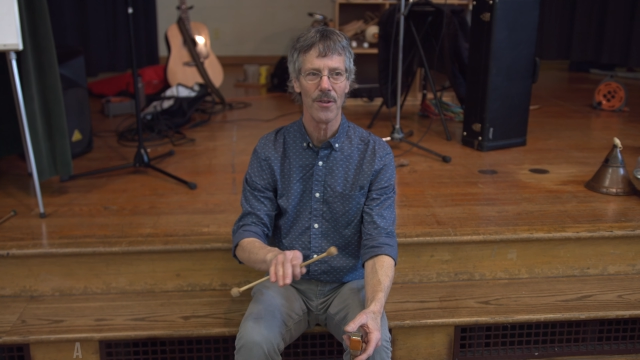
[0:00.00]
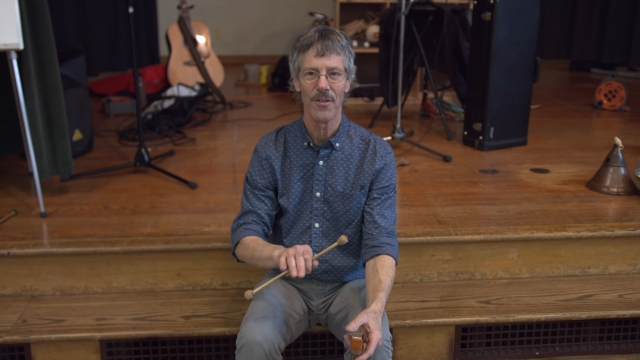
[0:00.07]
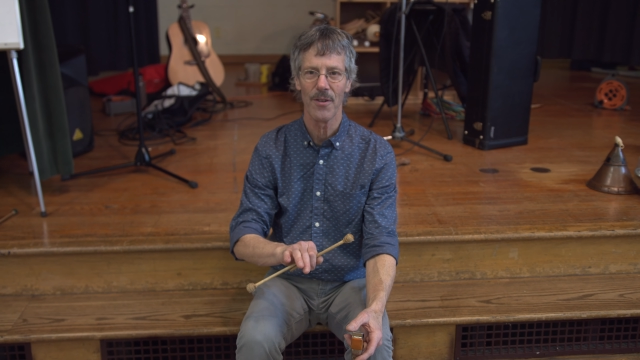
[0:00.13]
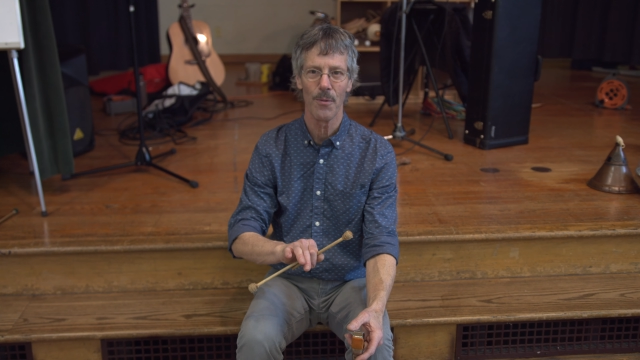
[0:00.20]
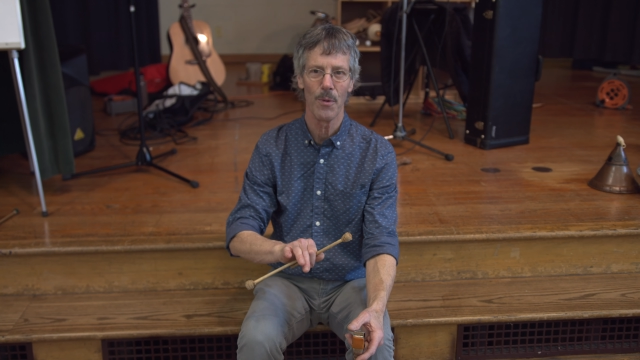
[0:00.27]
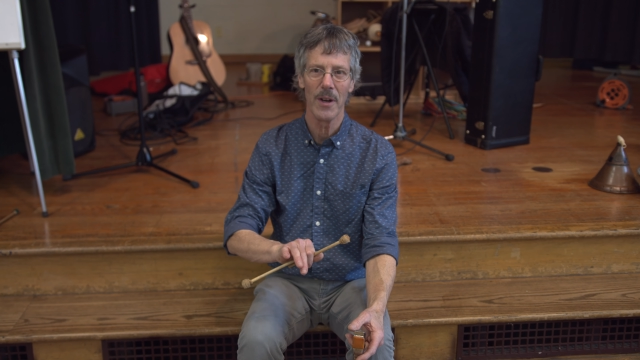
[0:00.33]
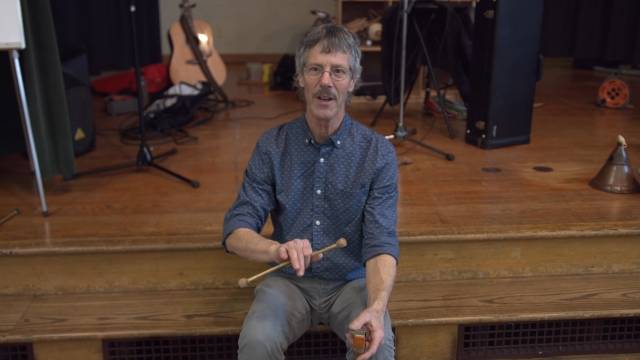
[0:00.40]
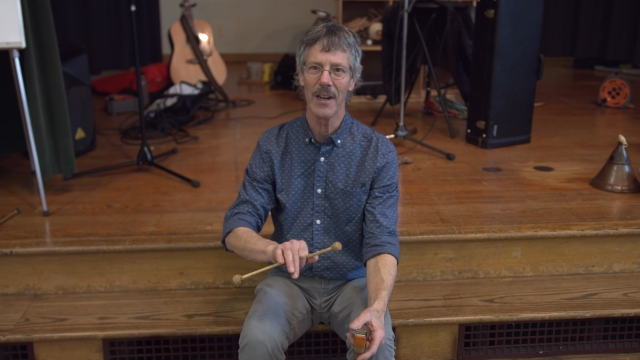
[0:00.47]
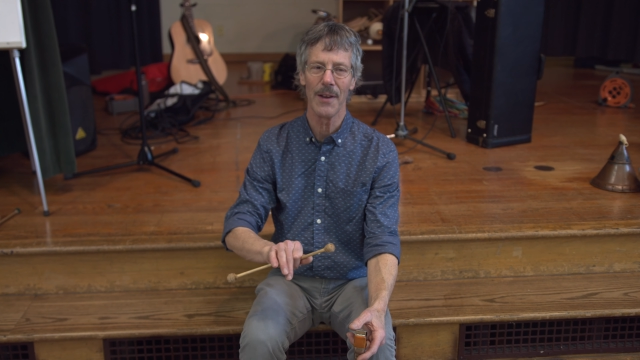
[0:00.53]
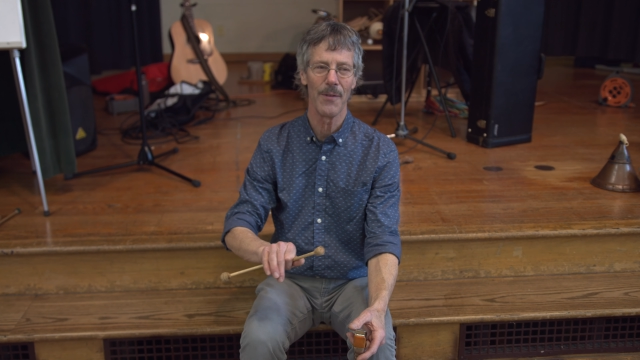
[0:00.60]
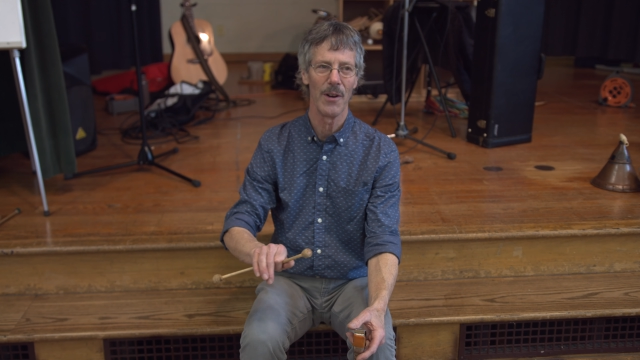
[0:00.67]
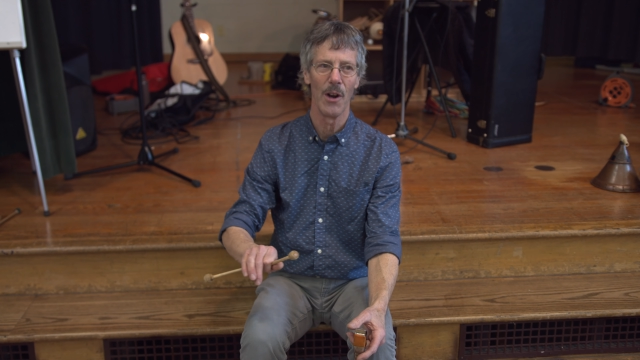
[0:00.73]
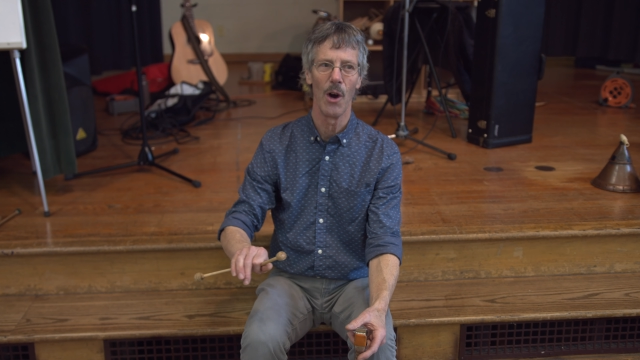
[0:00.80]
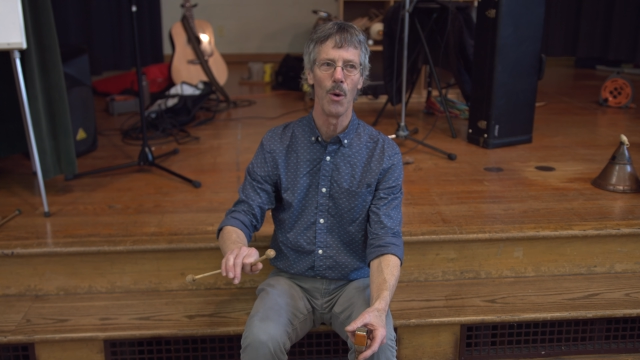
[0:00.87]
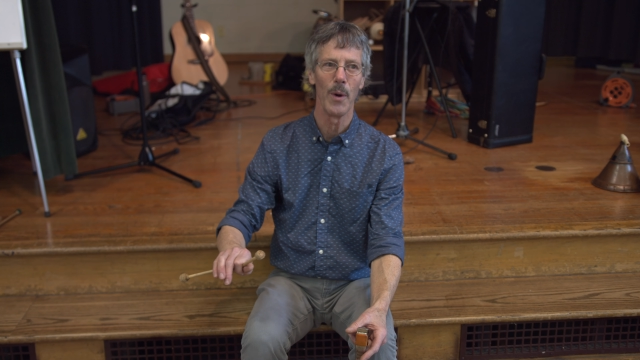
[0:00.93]
And so we didn't
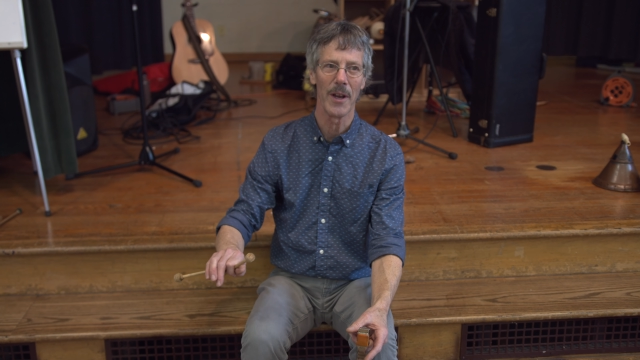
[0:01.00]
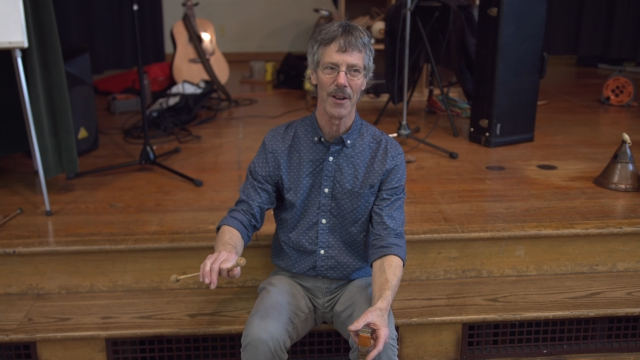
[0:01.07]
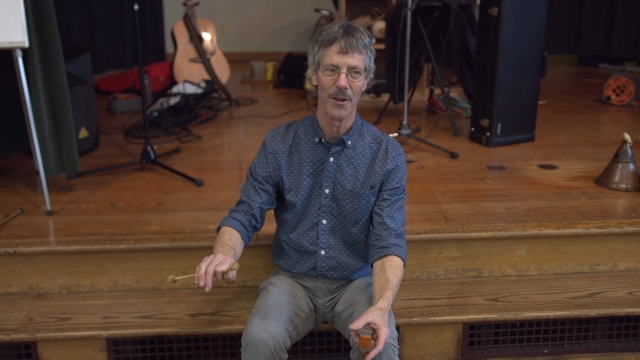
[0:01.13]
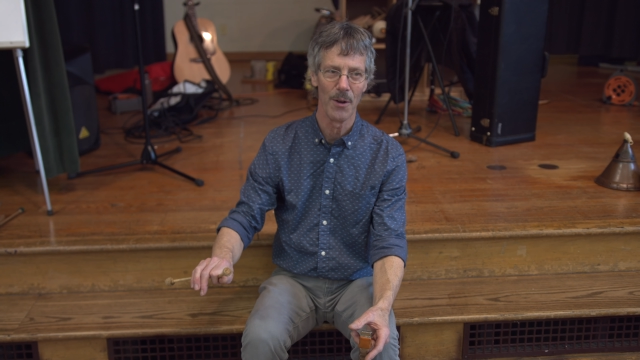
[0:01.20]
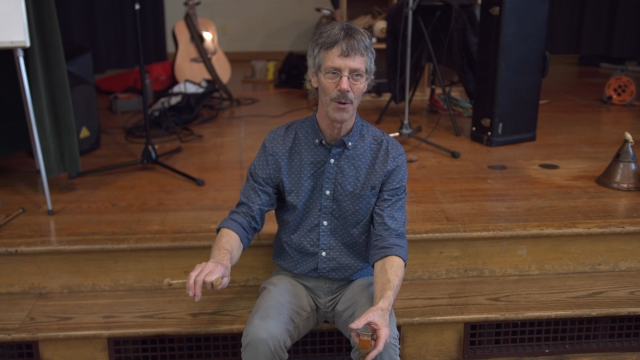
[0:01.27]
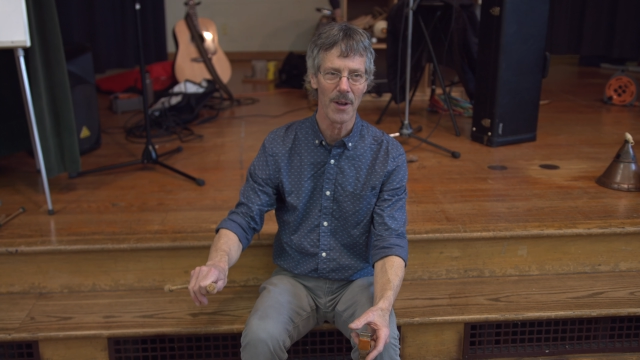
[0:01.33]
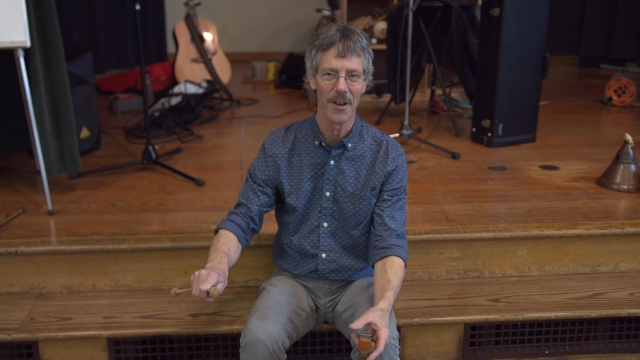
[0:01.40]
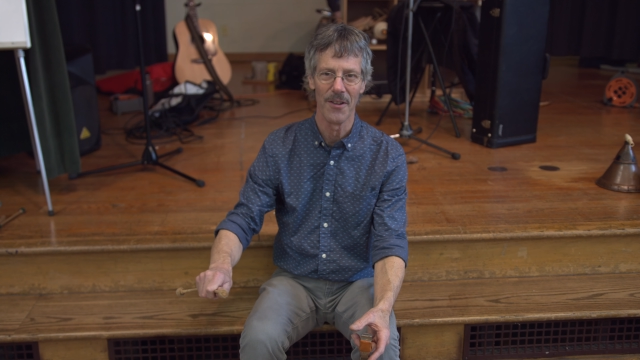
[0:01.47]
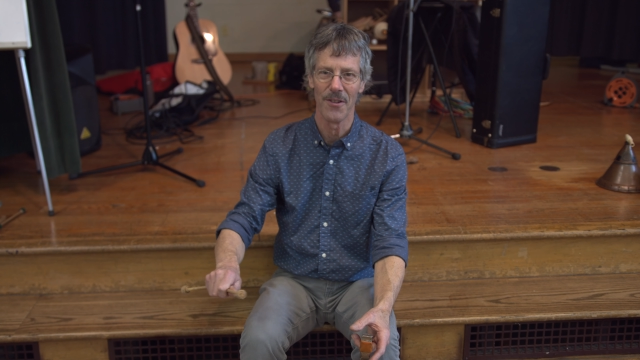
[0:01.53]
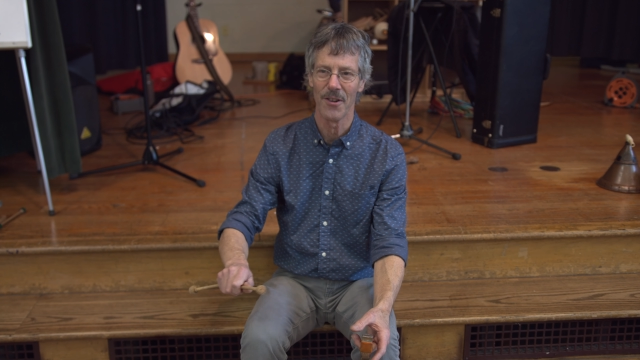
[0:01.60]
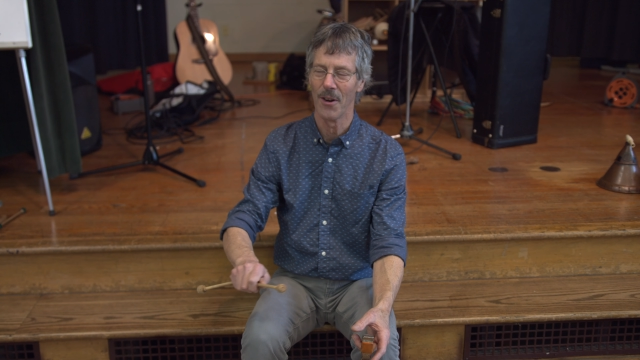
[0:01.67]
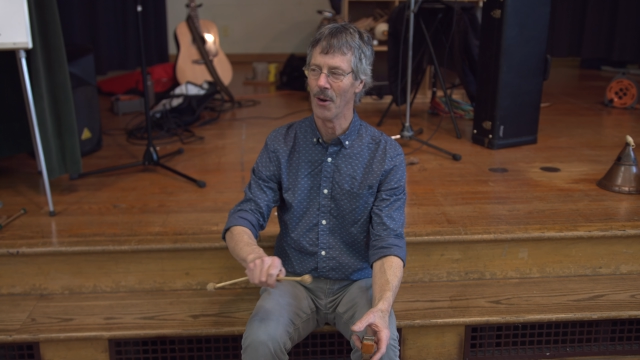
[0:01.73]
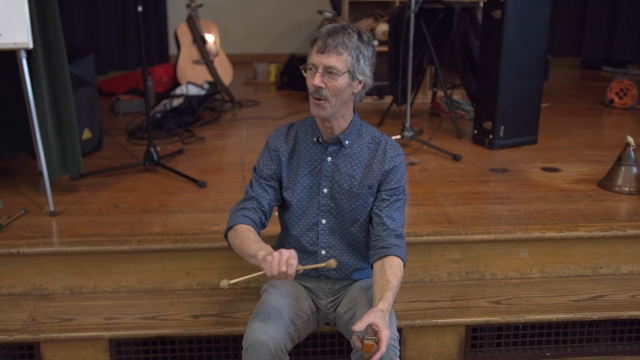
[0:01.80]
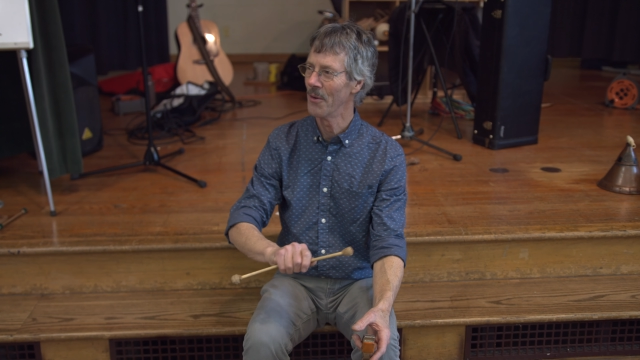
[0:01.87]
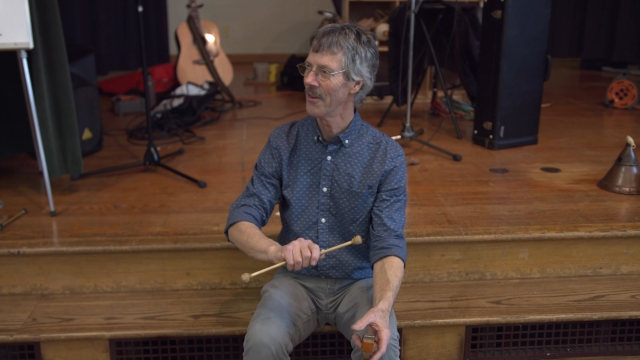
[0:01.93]
even know we could do kids
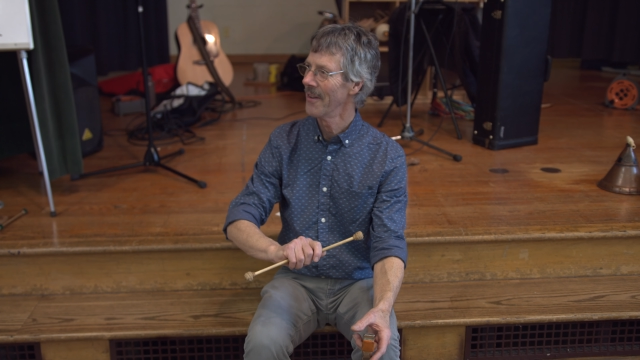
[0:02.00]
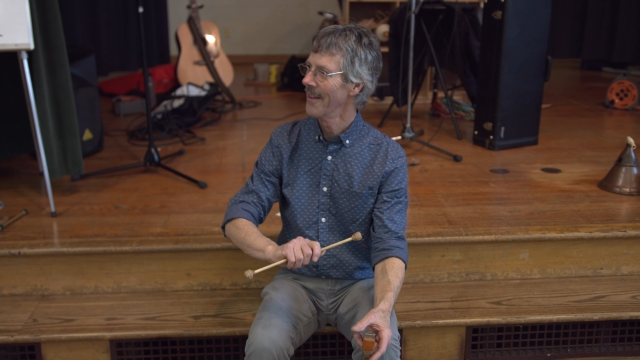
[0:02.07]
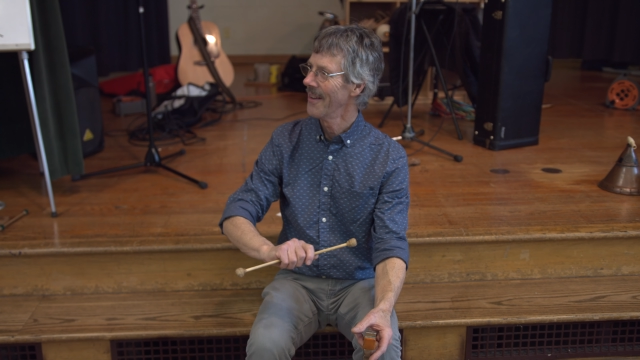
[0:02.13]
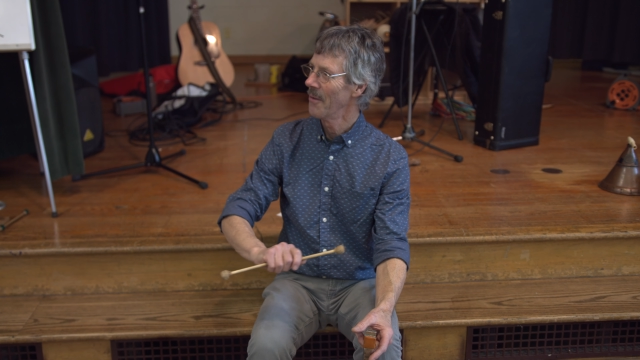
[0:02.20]
shows.